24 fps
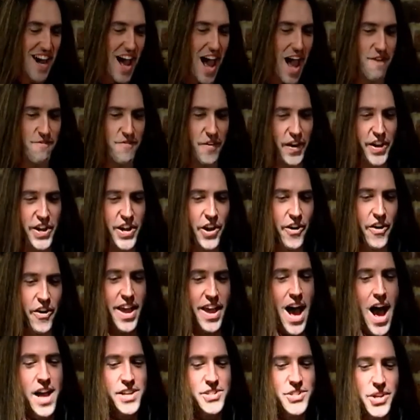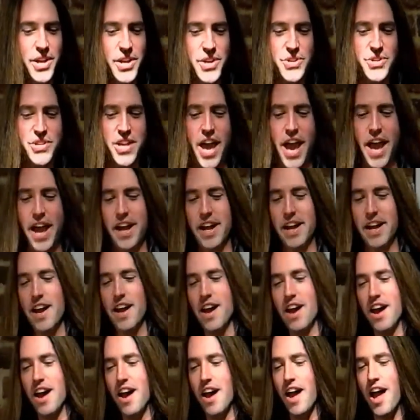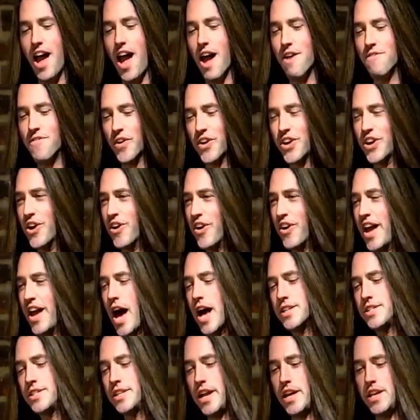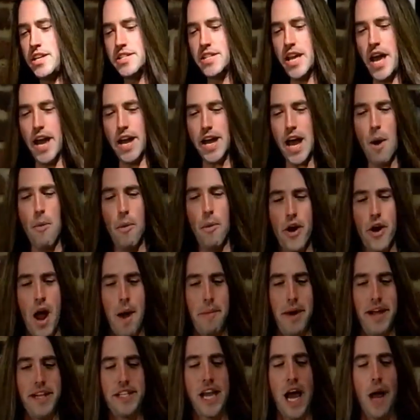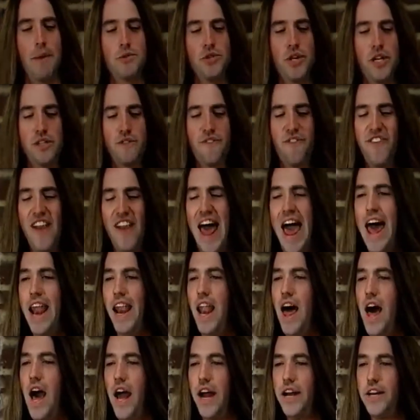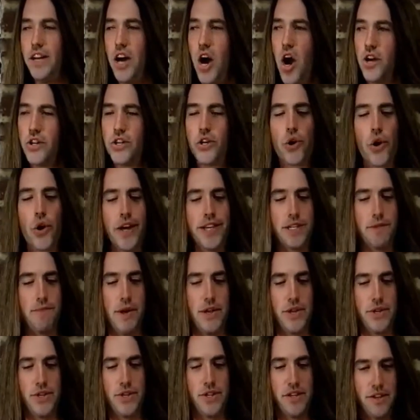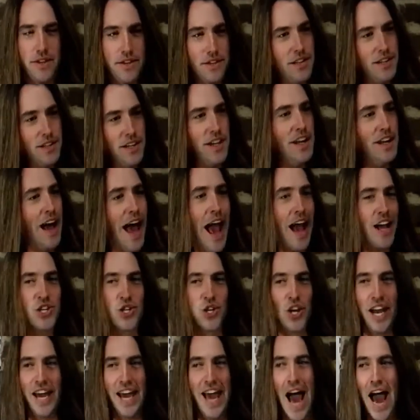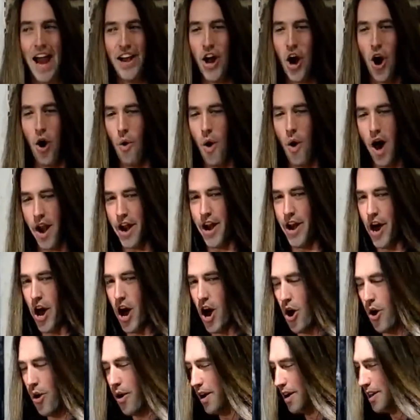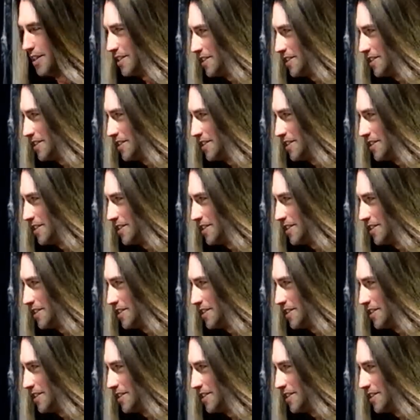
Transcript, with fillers: And for curiosity's sake, and for curiosity's sake, I wonder how many times she's flatlined on Christmas. Actually, I don't want to know